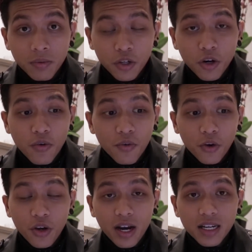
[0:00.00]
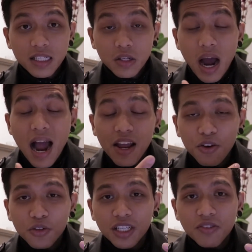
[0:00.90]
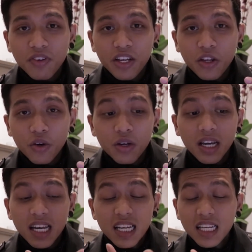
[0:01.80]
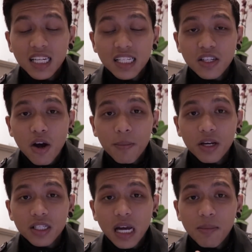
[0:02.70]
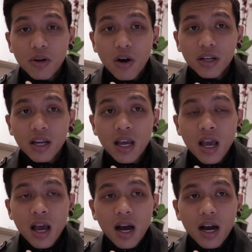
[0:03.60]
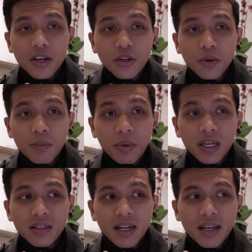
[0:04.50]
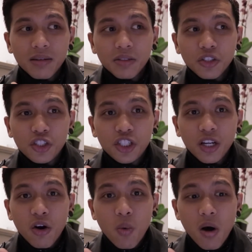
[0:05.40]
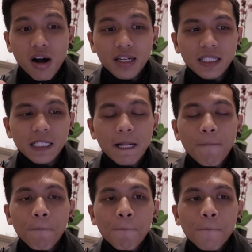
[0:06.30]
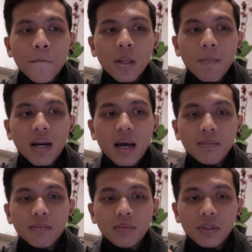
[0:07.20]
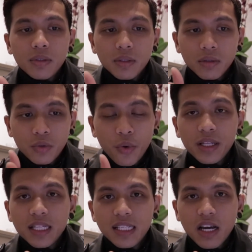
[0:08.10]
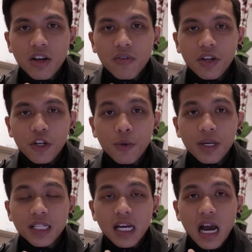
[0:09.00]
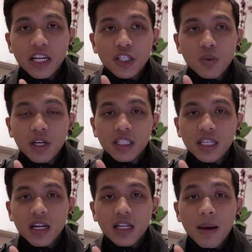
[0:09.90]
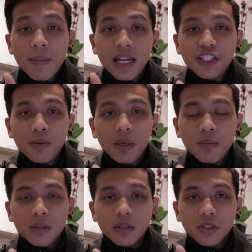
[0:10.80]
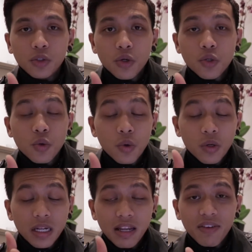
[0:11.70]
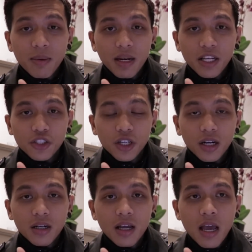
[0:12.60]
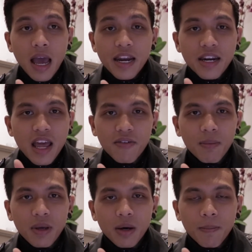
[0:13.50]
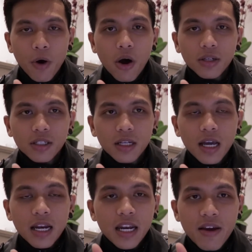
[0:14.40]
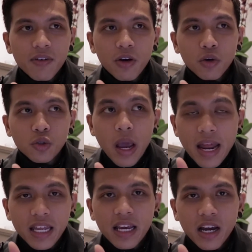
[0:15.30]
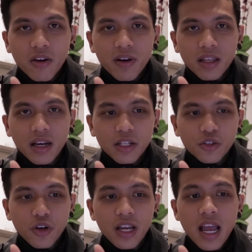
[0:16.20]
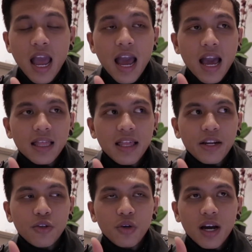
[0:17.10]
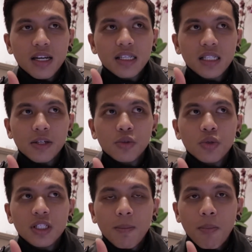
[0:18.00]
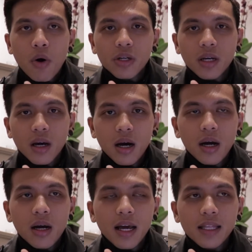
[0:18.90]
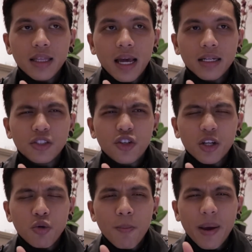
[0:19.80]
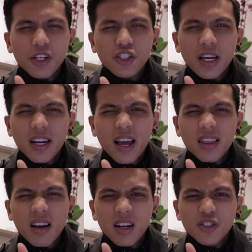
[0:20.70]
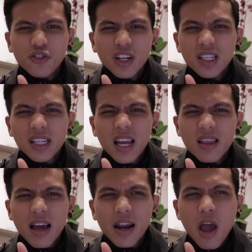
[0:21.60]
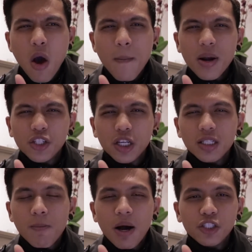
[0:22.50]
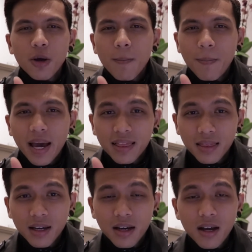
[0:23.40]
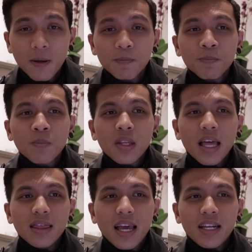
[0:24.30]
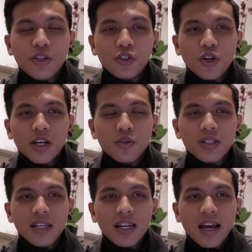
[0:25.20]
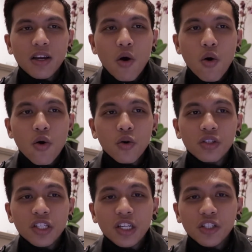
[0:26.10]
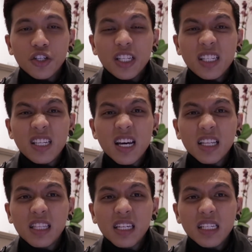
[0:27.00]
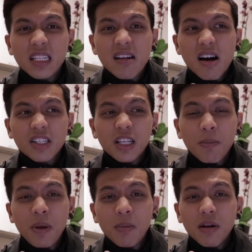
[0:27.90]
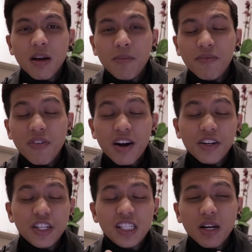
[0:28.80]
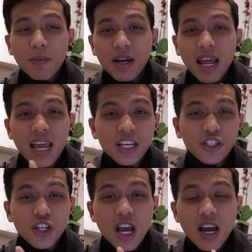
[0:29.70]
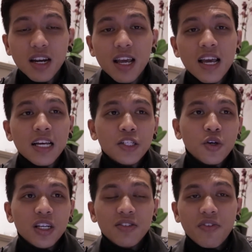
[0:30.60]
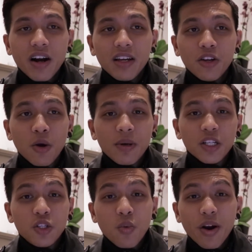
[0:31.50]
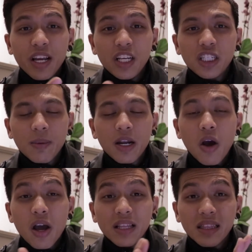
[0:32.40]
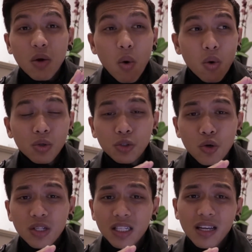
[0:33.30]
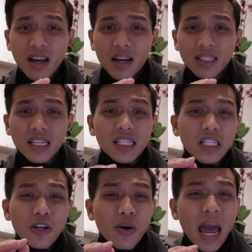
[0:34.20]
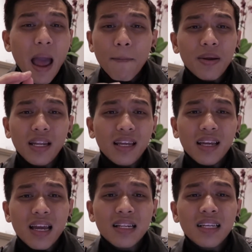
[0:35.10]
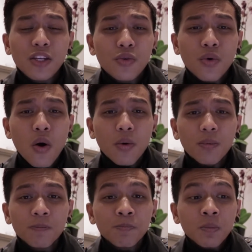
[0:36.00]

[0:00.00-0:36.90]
you know, for you guys. I do this video, it is not because I'm not you know, being like shit or what, but I'm doing this kind of video because I just want to tell Malaysian people, those who living in Malaysia, never be abroad, never go to any kind of other country, and then you guys start to support her and then try to bashing any other country, saying that Malaysia is much better, and then you try to say like, oh, this country is dirty, it sucks, and the people are very discrimination, so it's very, you know, because you're wearing hijab, and all those things, guys, is not happening in Europe.